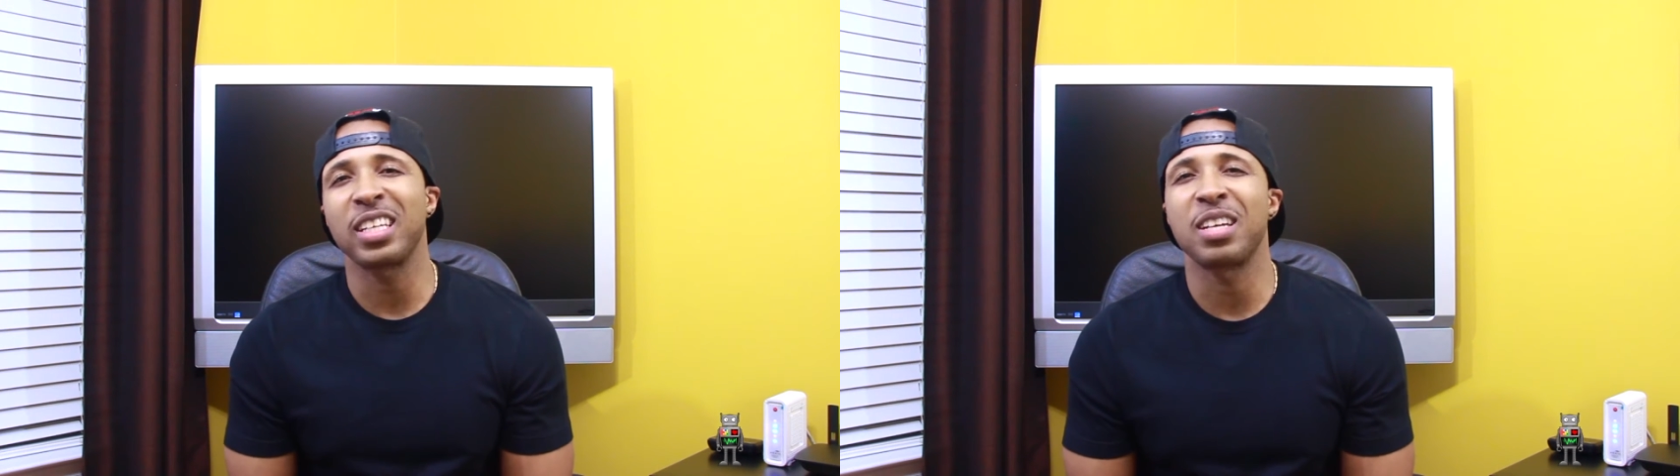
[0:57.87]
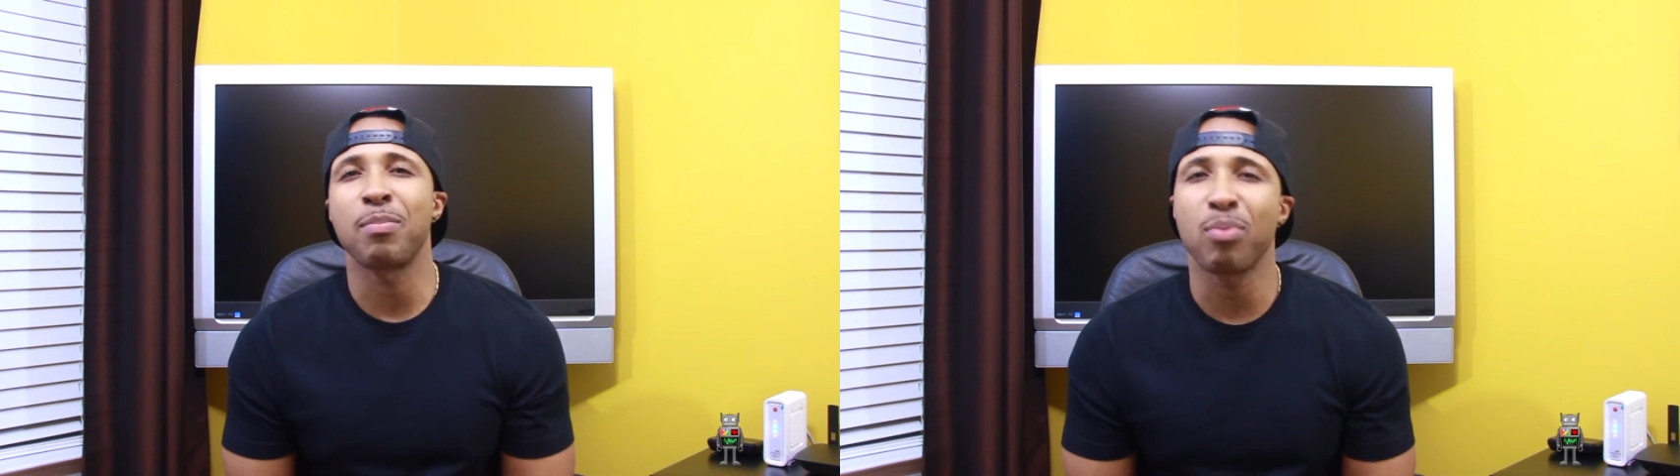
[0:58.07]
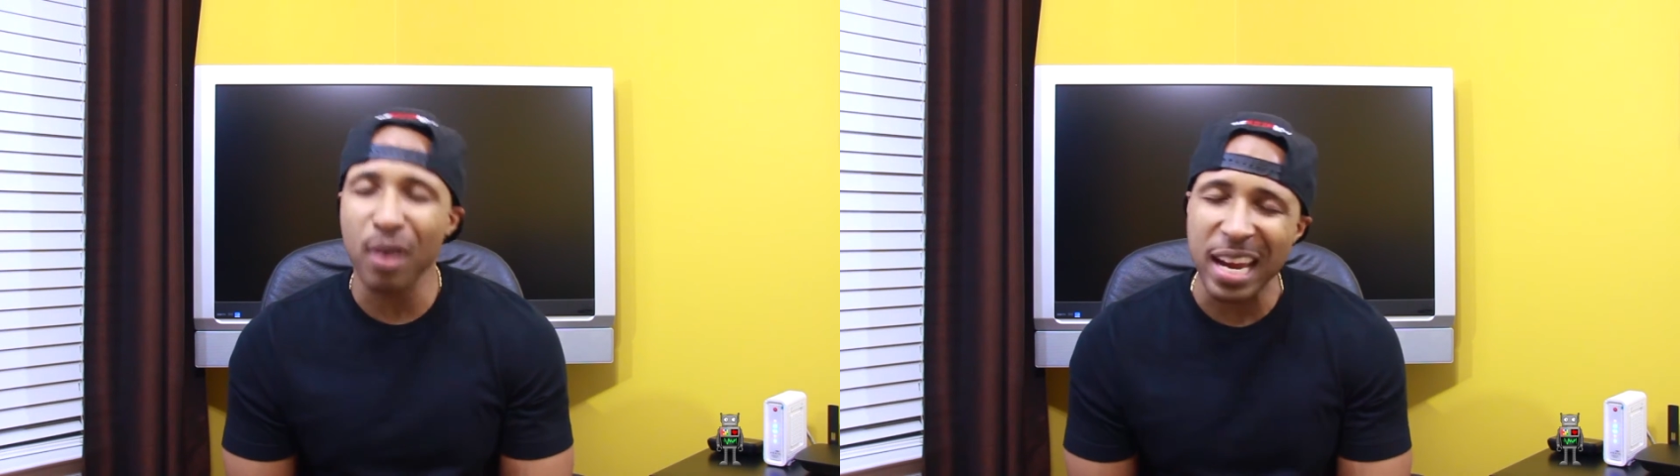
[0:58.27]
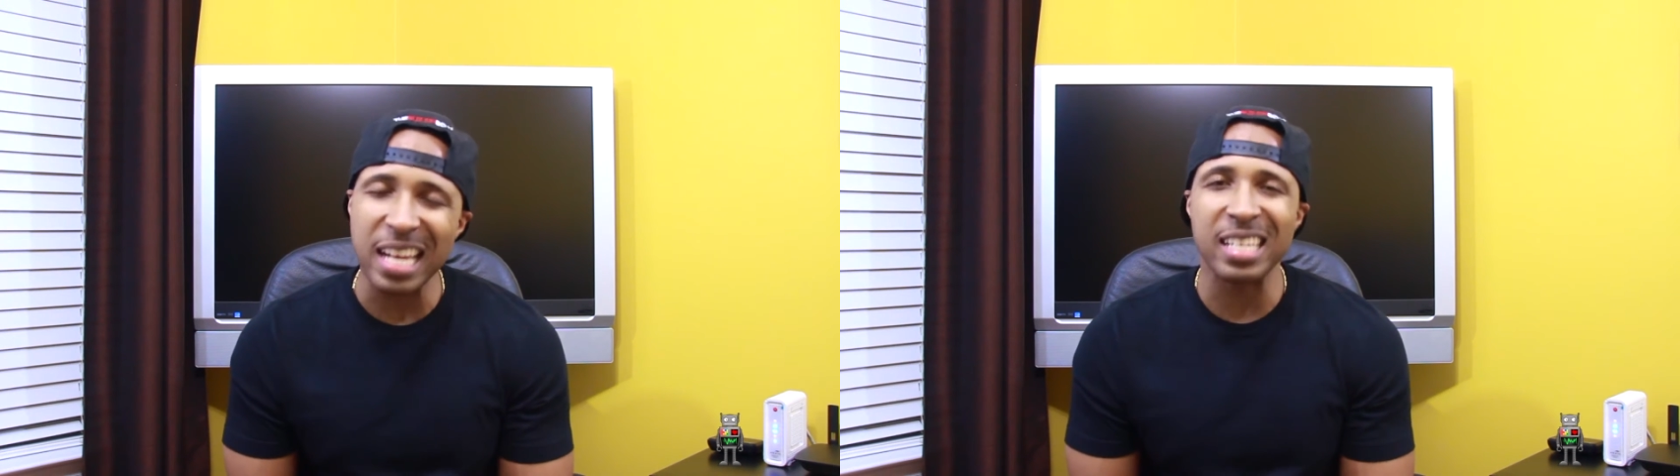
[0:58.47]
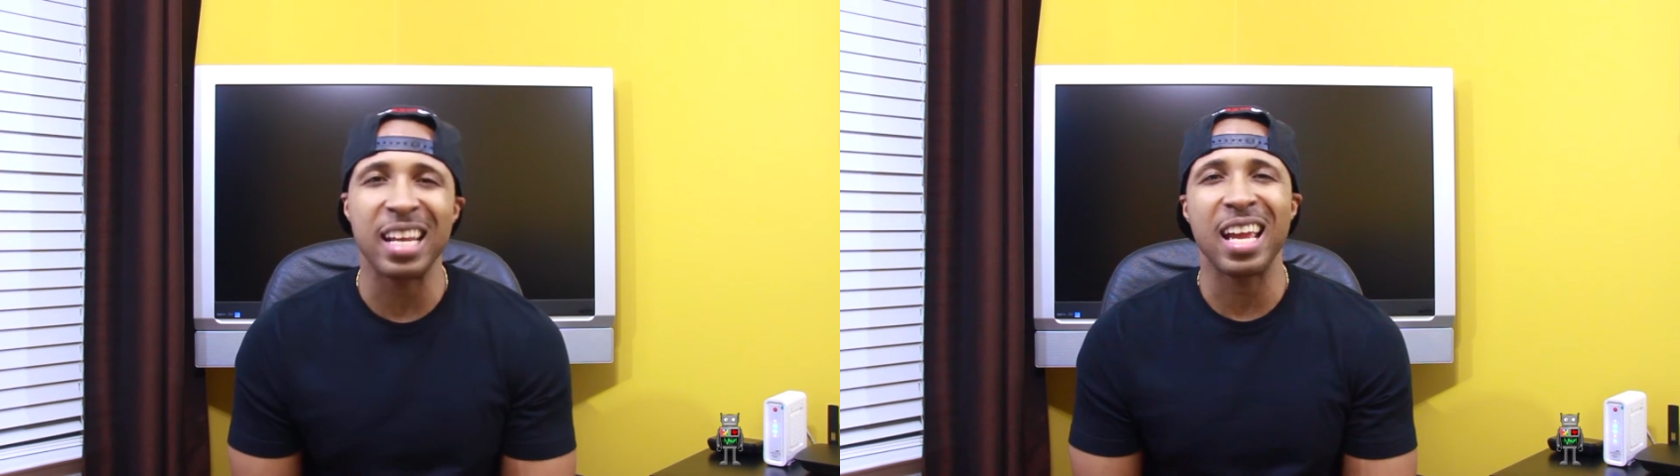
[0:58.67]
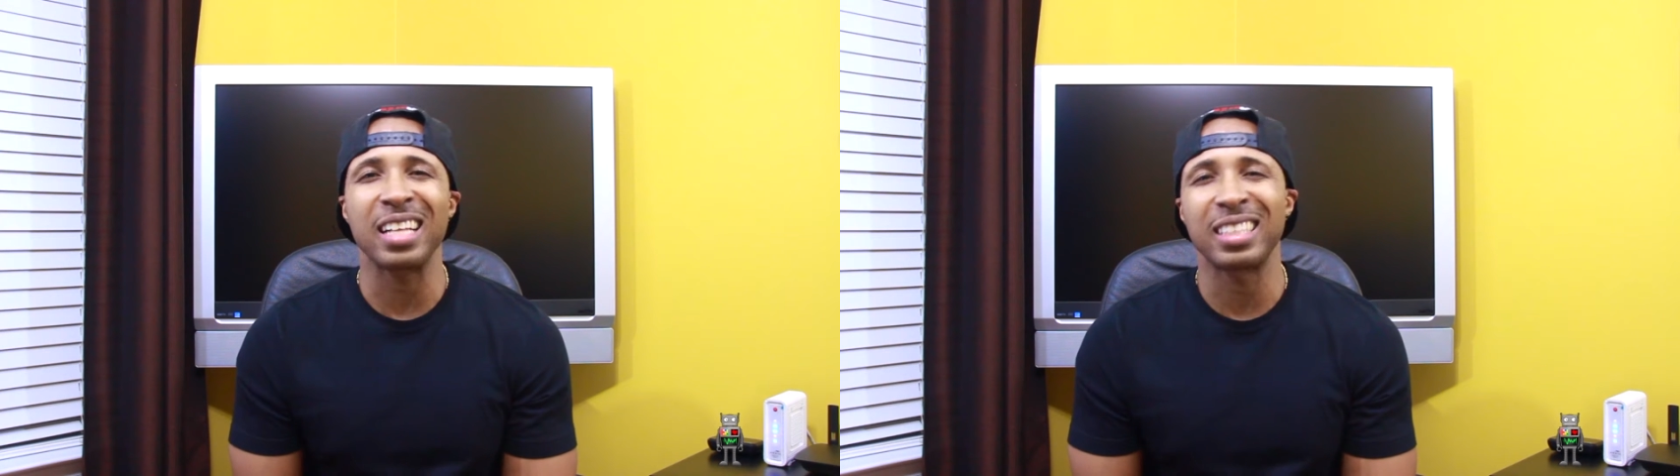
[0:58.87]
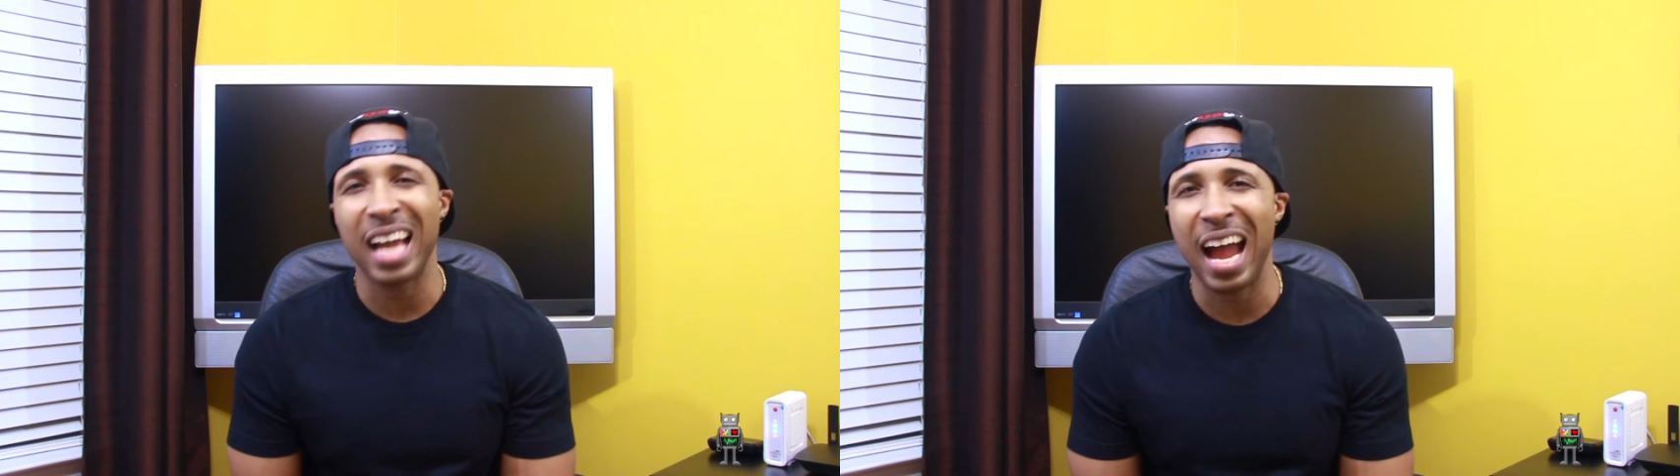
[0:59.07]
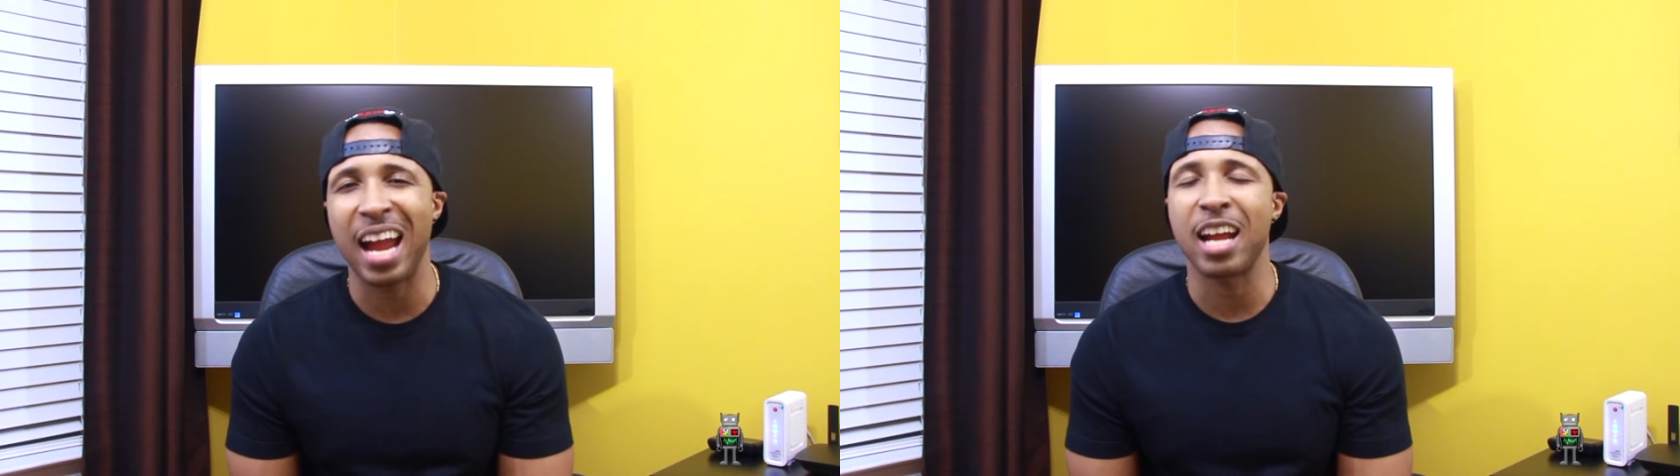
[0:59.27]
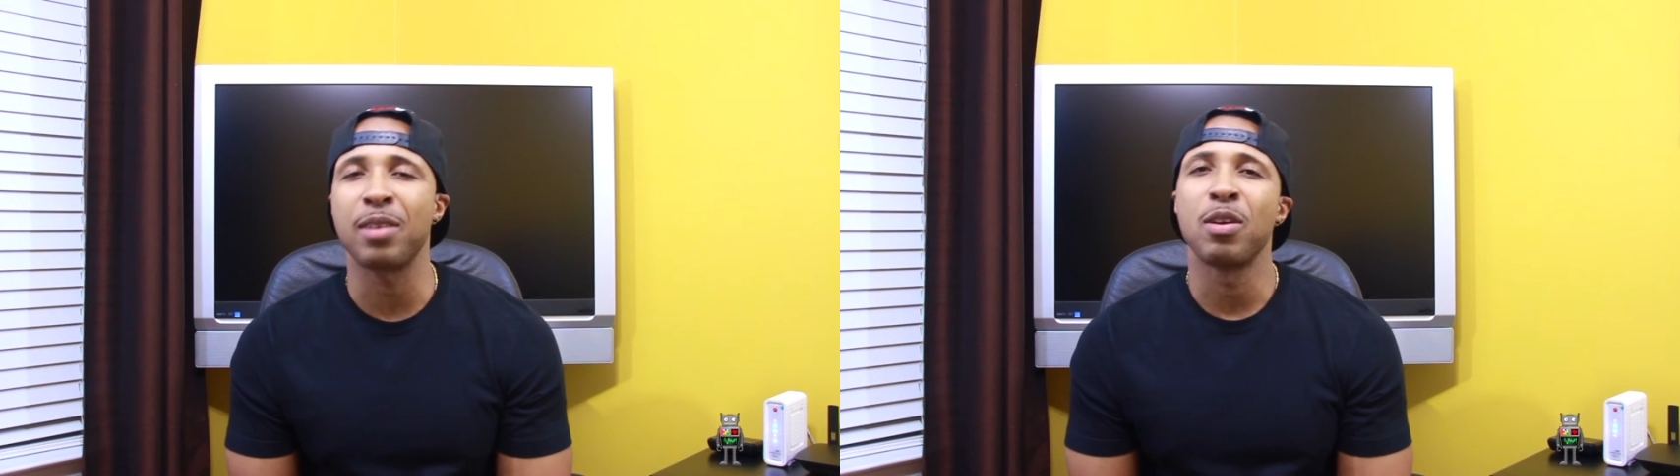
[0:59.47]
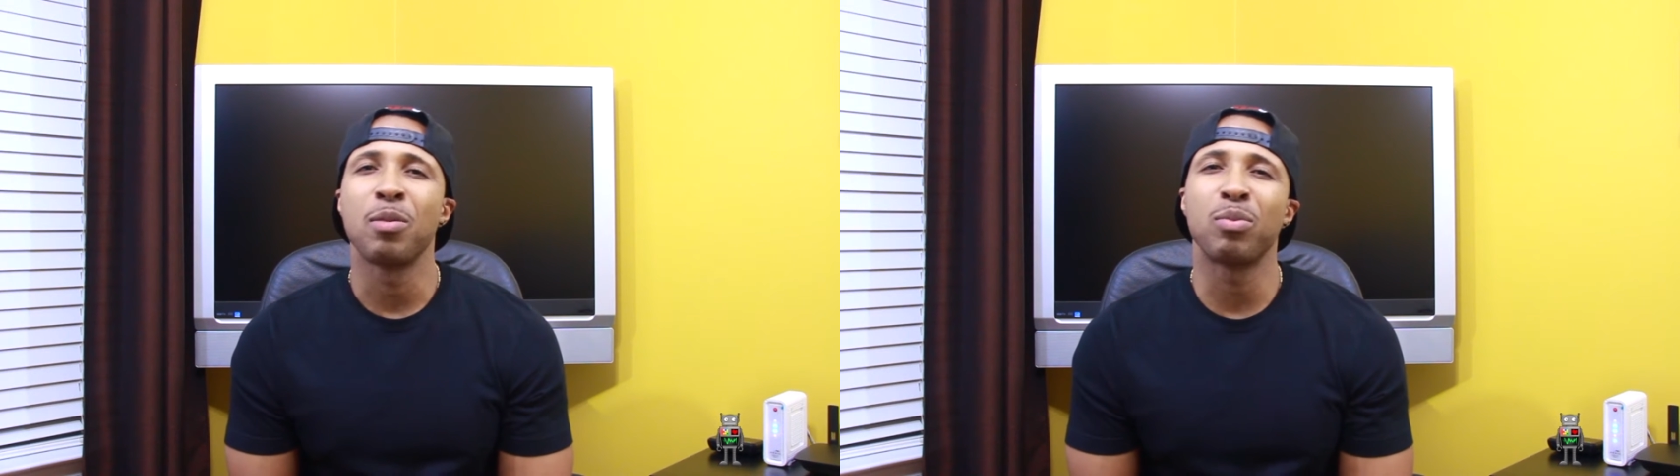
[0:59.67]
and you're brain dead
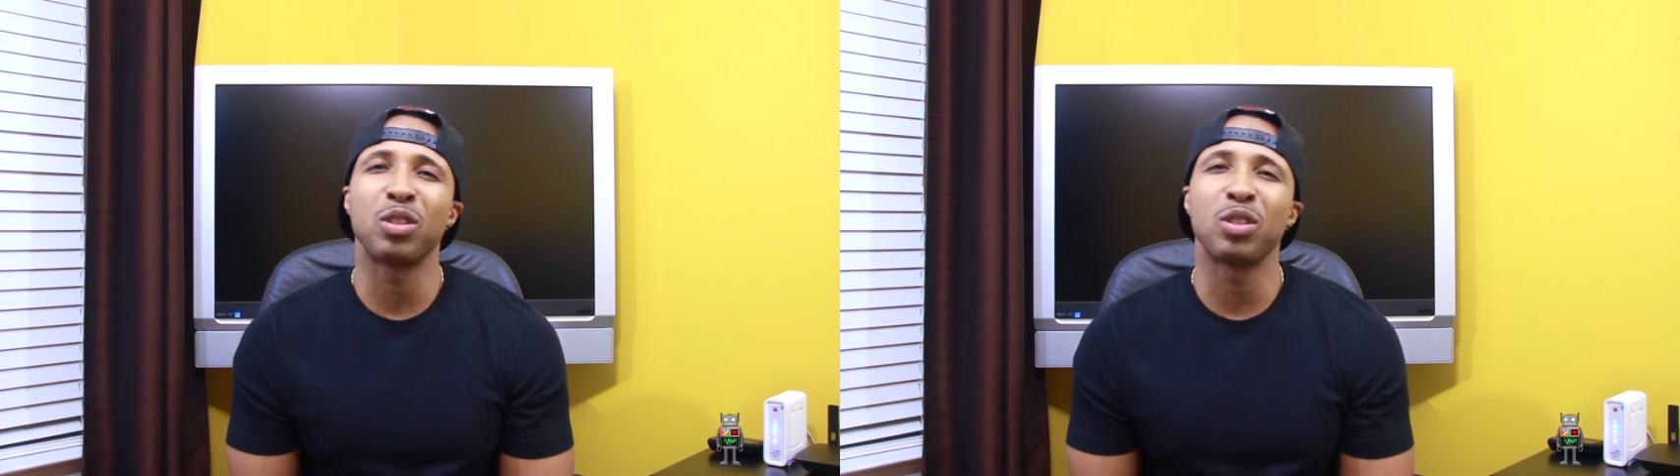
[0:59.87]
tired,